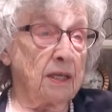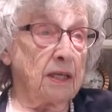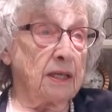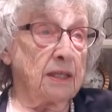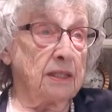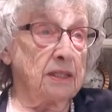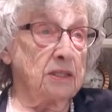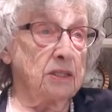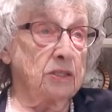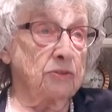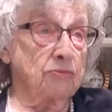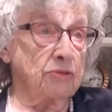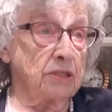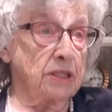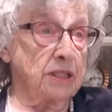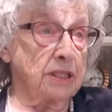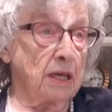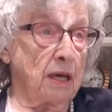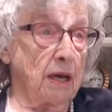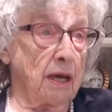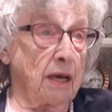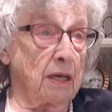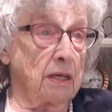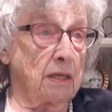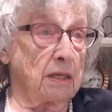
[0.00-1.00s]
He's
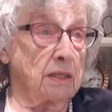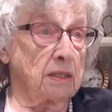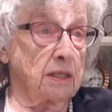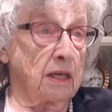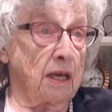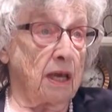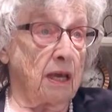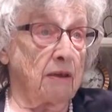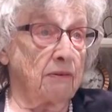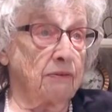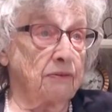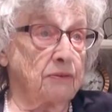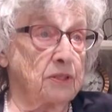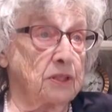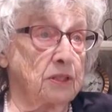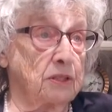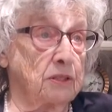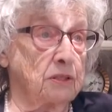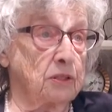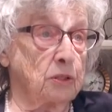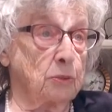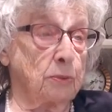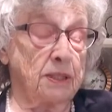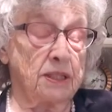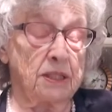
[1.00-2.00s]
retired
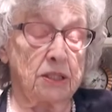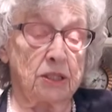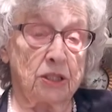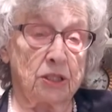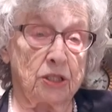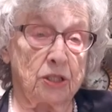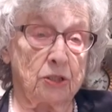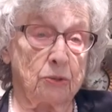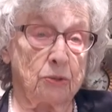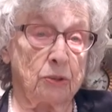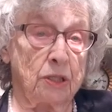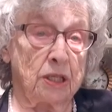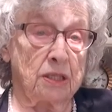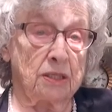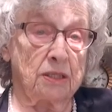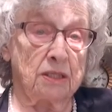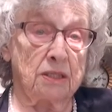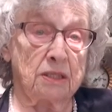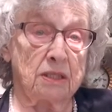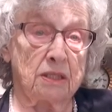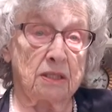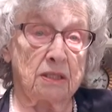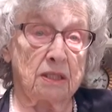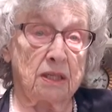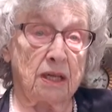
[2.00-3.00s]
after 22
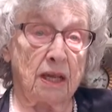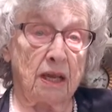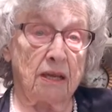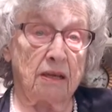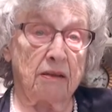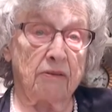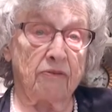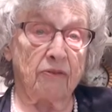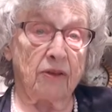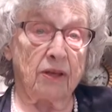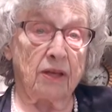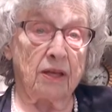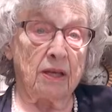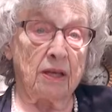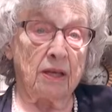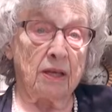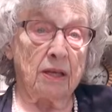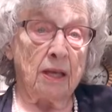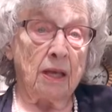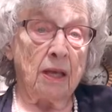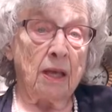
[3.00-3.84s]
years in the Navy.